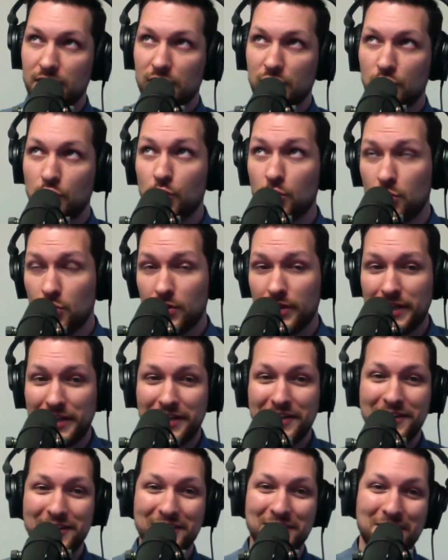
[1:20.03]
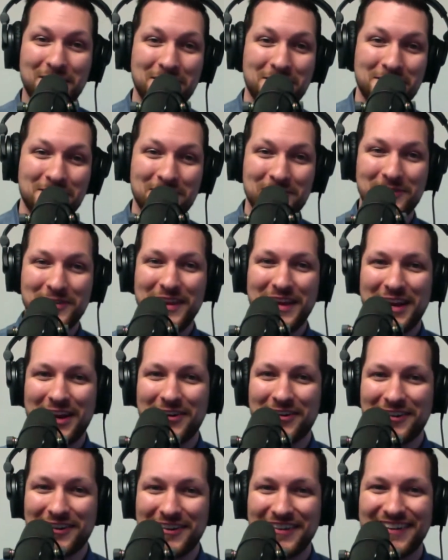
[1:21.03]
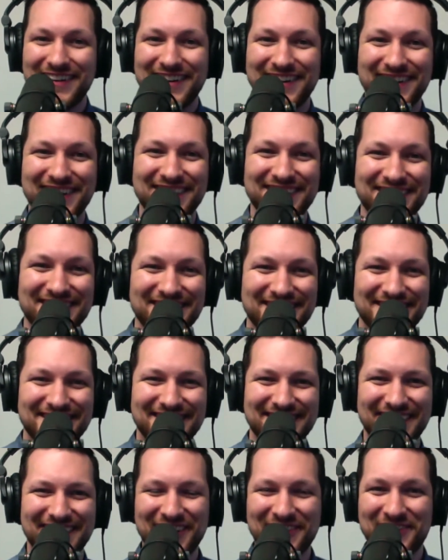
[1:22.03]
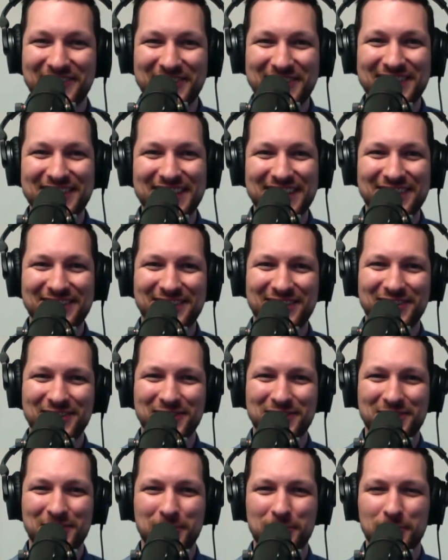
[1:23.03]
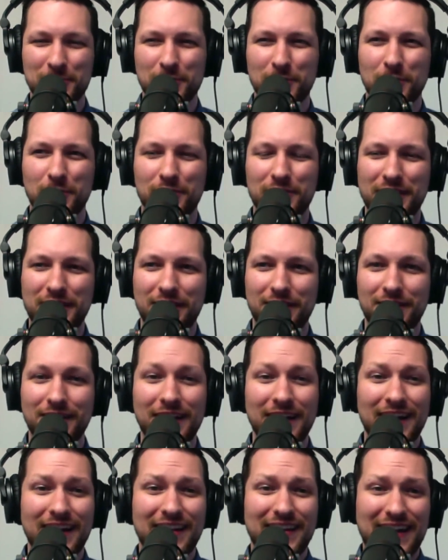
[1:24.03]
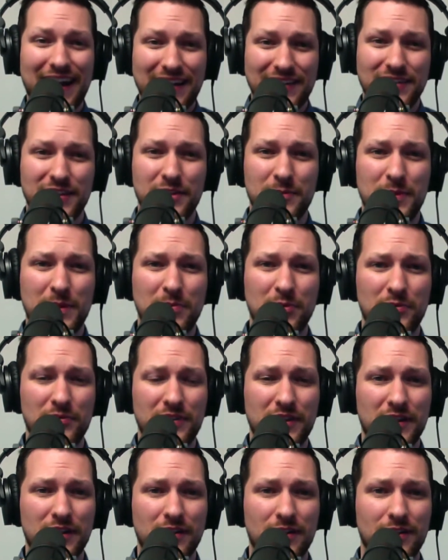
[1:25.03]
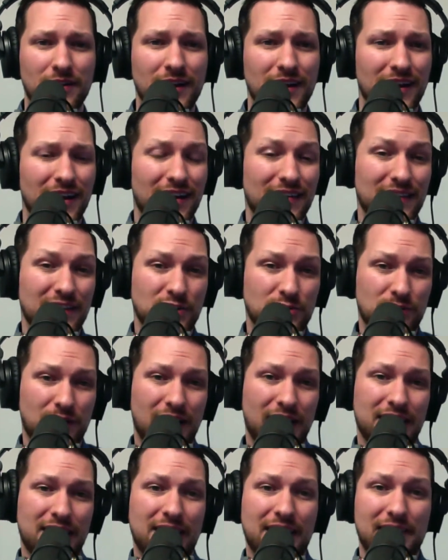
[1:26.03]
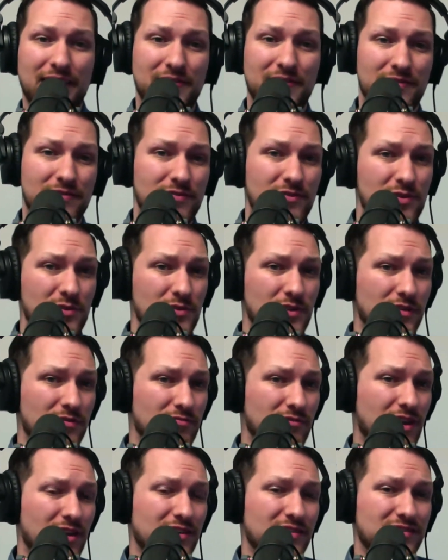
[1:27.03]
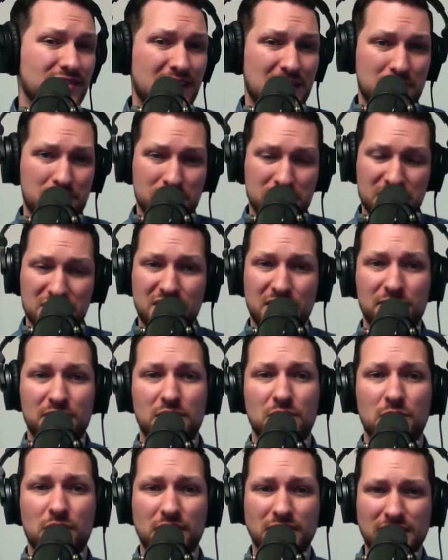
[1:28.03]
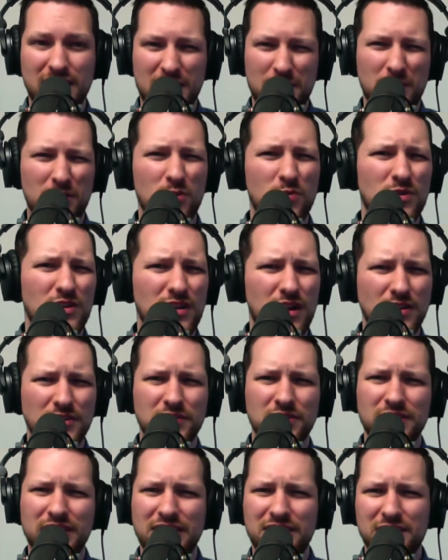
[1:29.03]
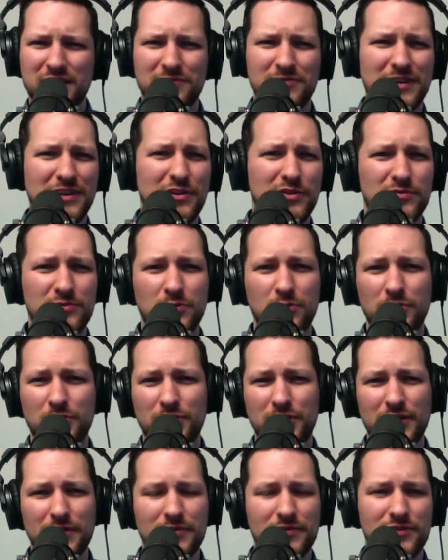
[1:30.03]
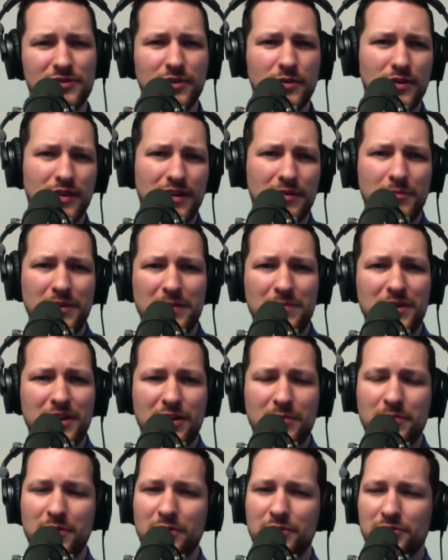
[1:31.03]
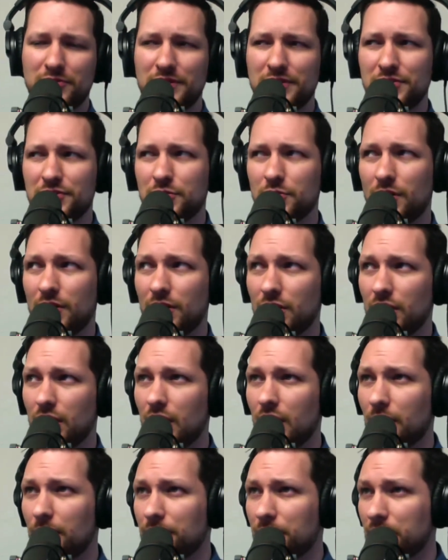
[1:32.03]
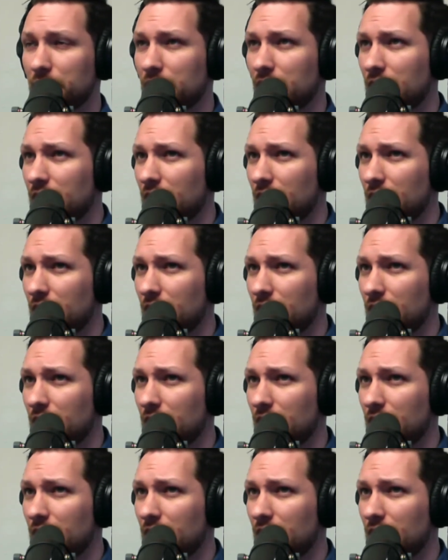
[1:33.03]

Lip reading: Googling for the error. First thing you do is you Google the error, and then ask other people for the error, and then try and do the kind of same stuff you do all the time. Oh, well, I'll delete the vendor folder so that it might be a composer issue, or I will